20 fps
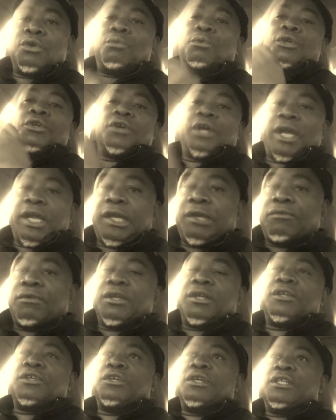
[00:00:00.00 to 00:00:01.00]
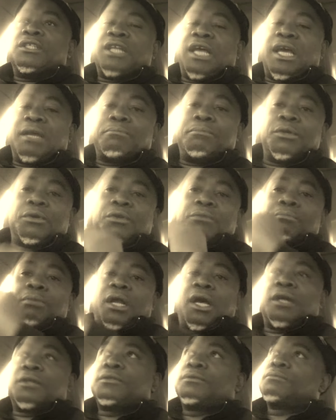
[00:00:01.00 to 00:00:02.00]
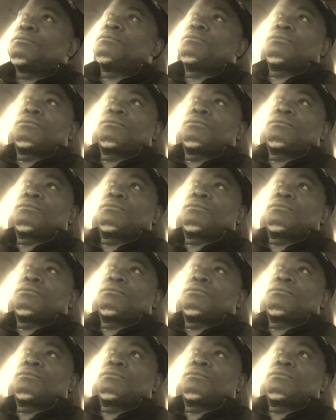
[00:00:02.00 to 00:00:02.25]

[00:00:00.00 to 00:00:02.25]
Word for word: When you're angry, it's like building blocks.